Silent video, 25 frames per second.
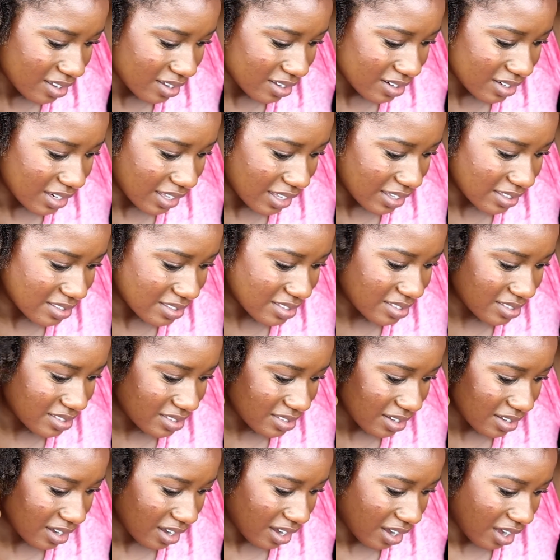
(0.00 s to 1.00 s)

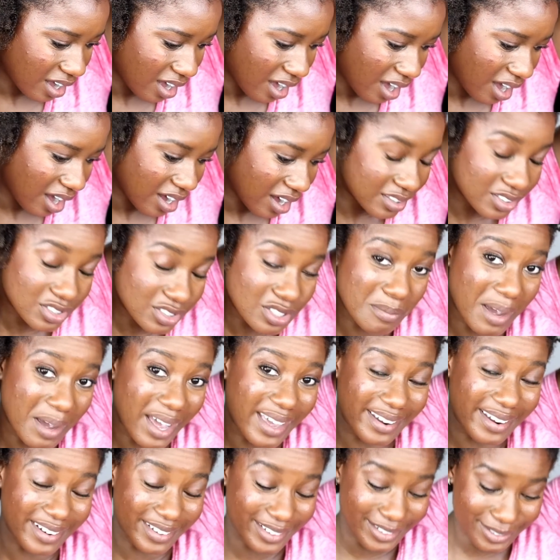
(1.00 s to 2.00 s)
this onto my
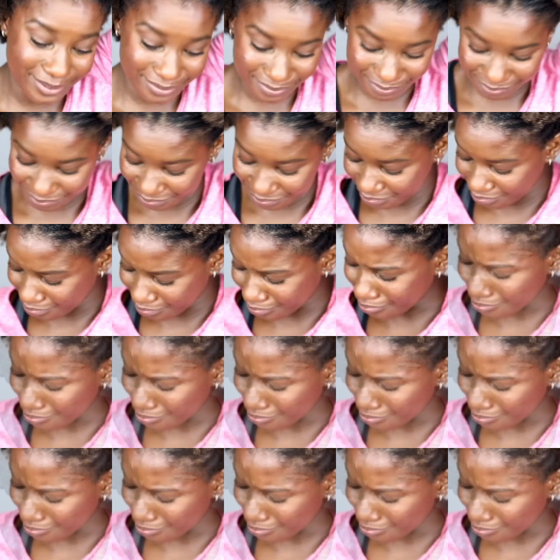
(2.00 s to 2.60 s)
hair. And